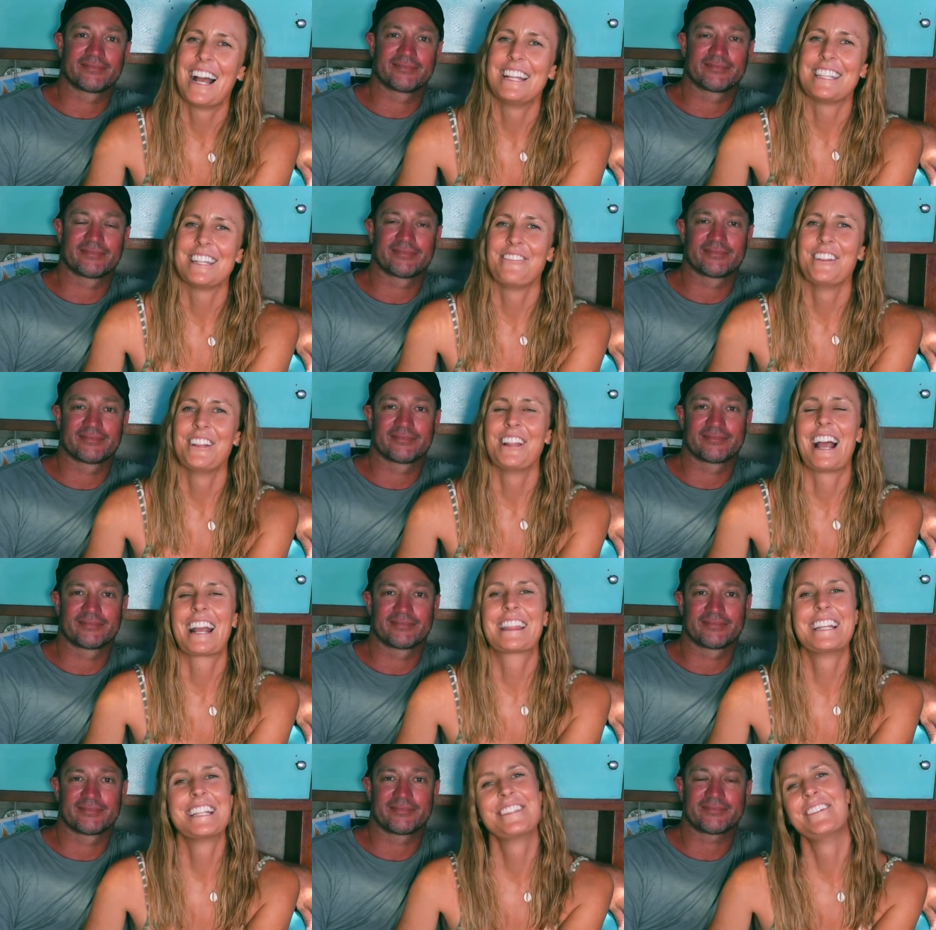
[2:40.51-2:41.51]
Speaker 1: If you like
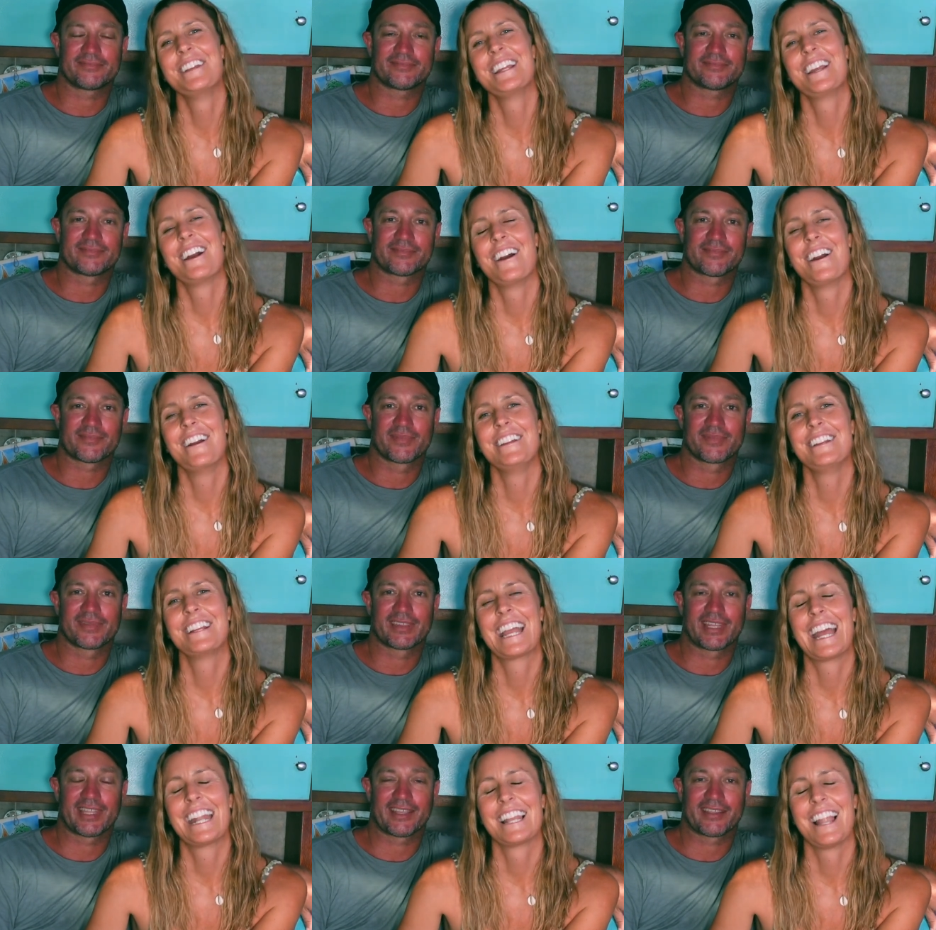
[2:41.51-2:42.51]
this video, you
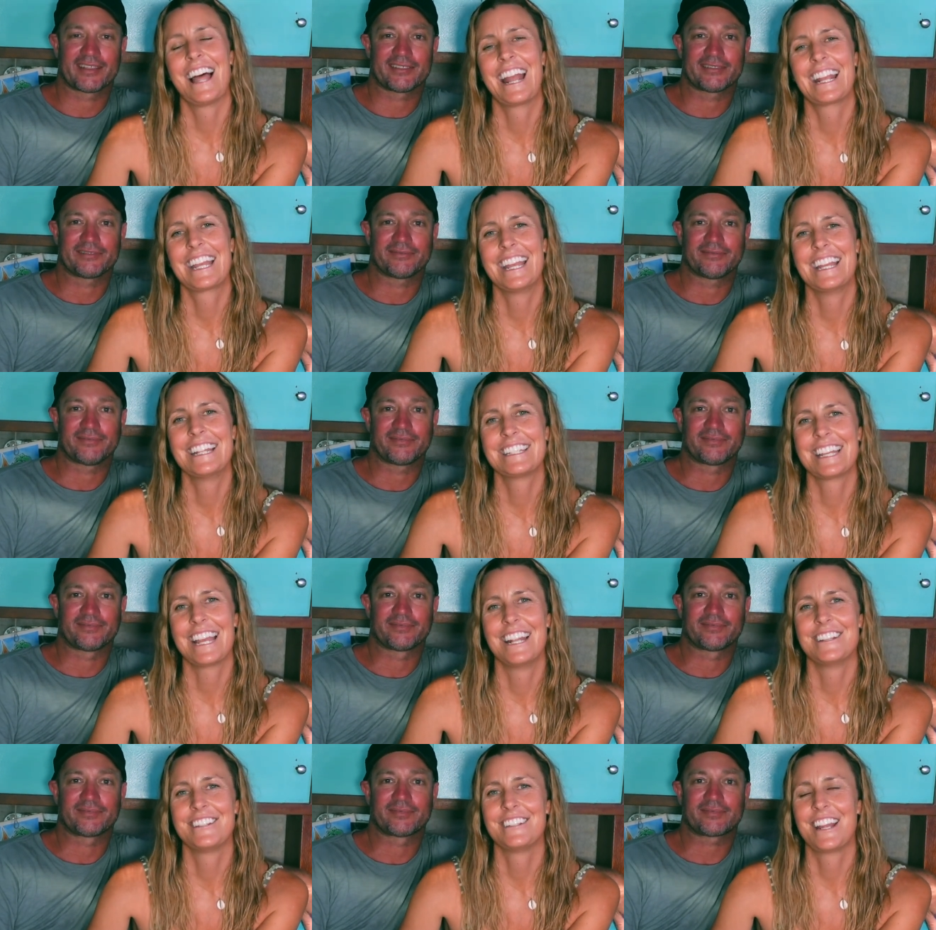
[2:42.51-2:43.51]
can like it and
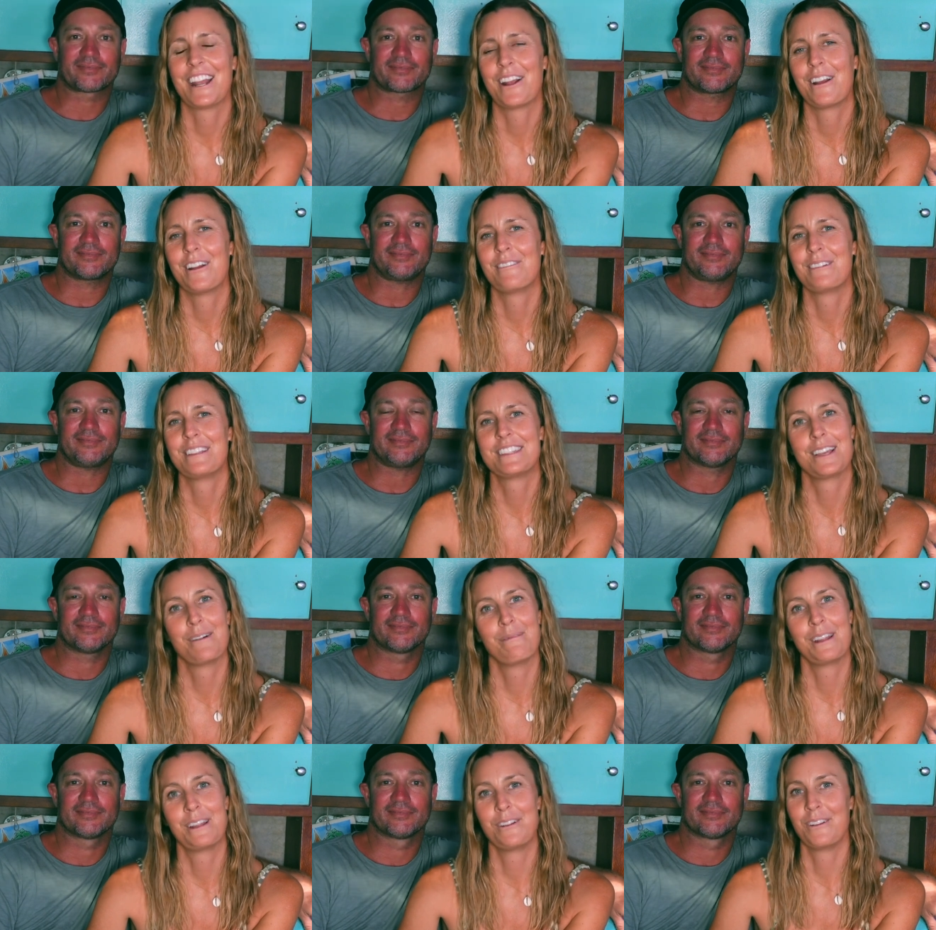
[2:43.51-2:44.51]
share it with somebody
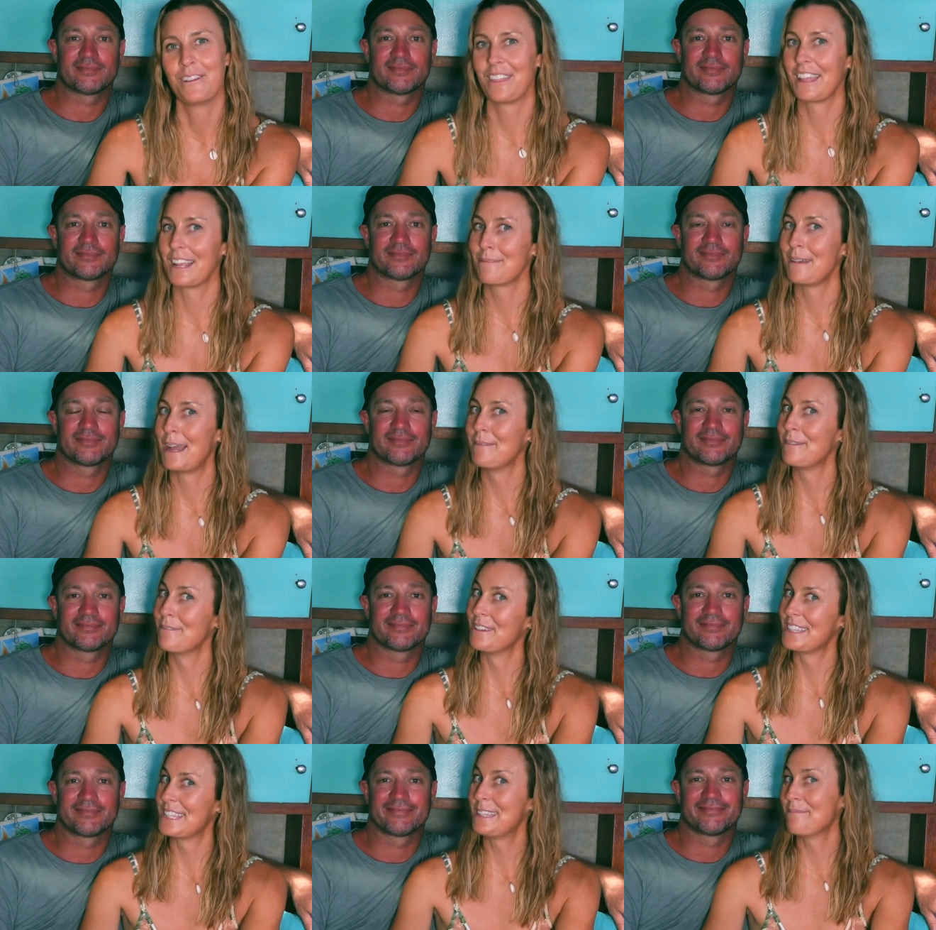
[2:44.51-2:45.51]
who you think maybe
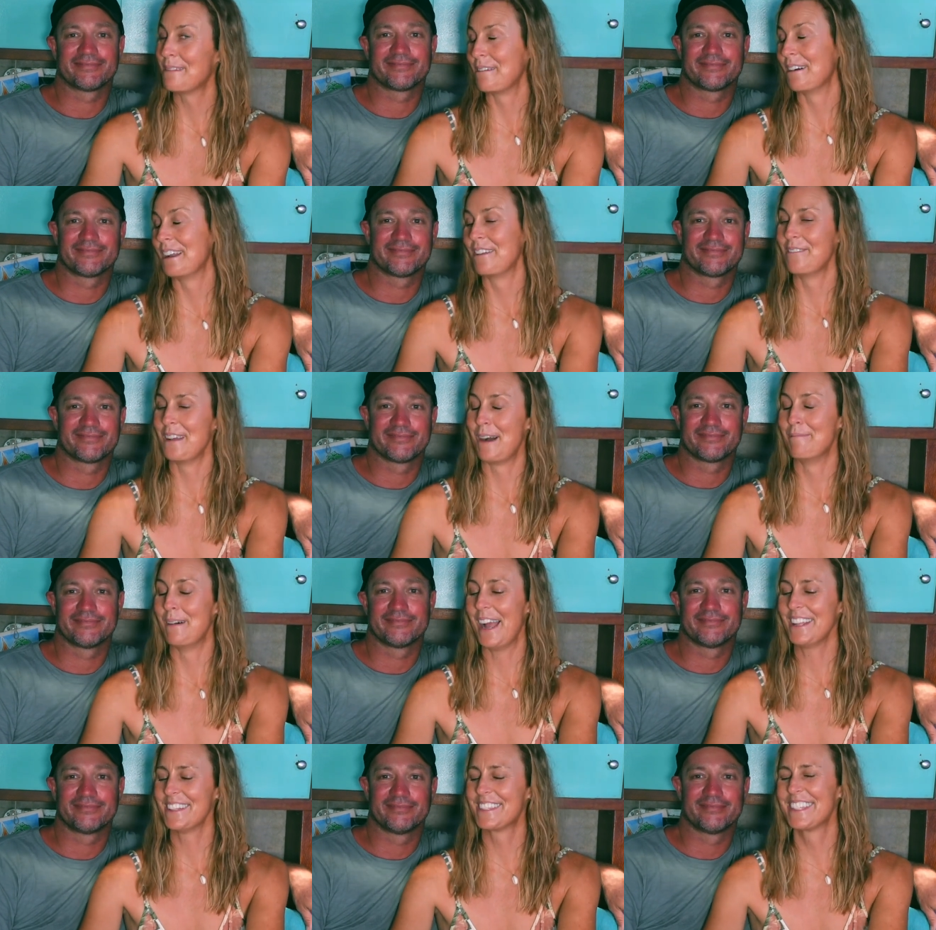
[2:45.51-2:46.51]
wants to be one of our
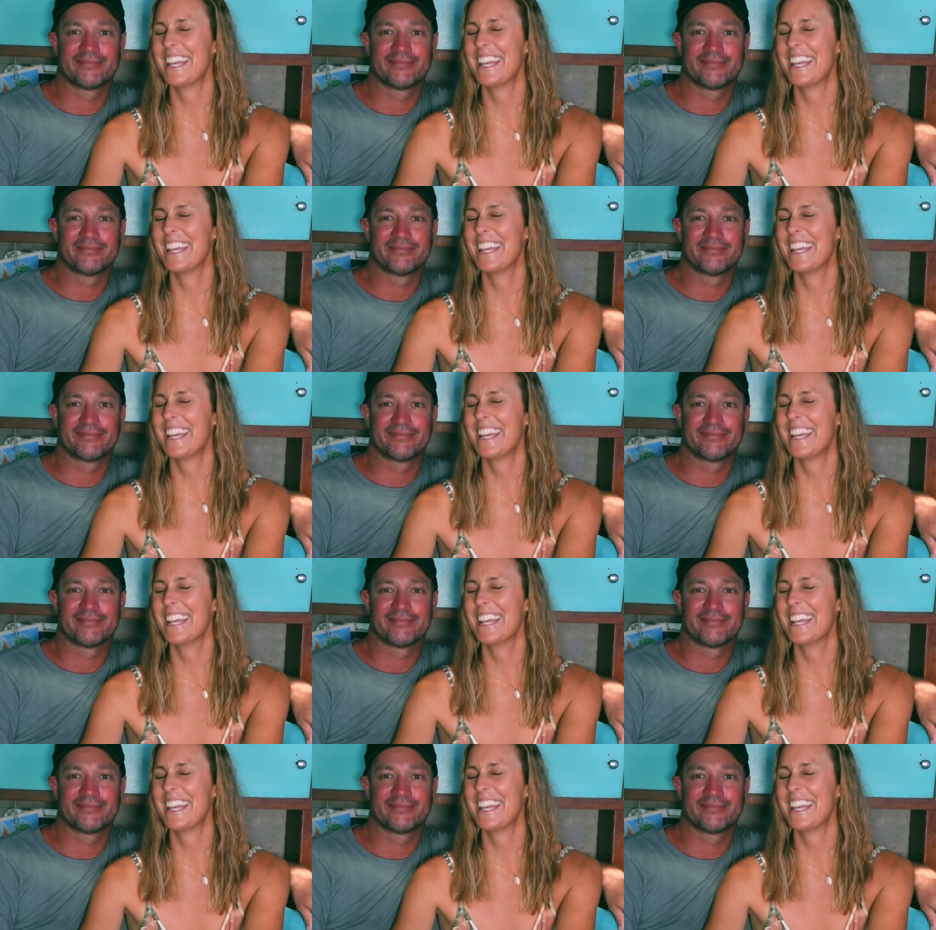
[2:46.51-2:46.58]
mates.